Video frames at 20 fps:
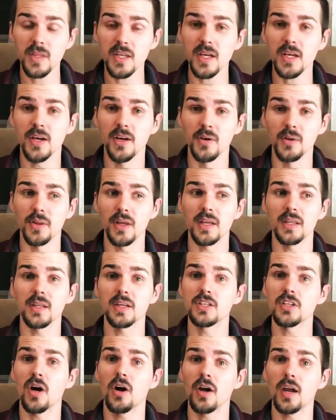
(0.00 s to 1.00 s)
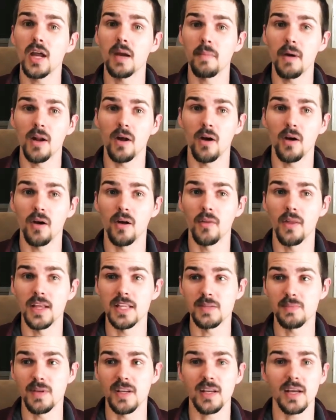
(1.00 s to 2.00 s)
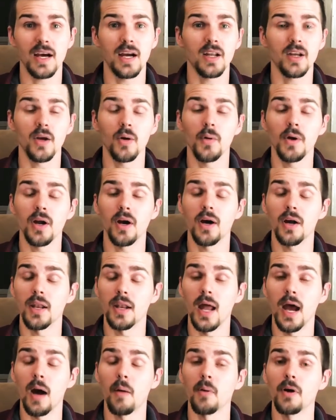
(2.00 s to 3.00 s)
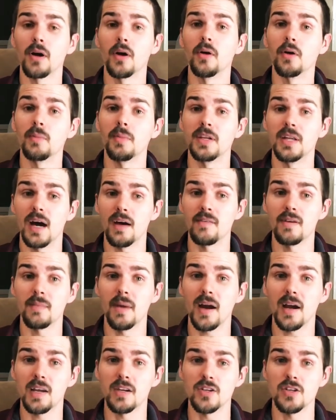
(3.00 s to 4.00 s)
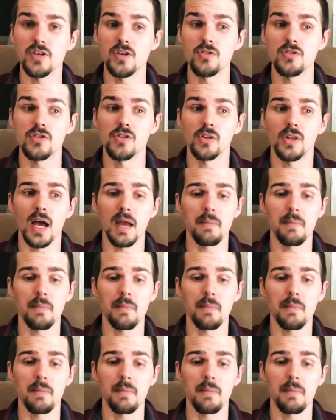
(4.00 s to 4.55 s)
here lately talking about all that's been kind of going on and how we're going to be diving back into YouTube life.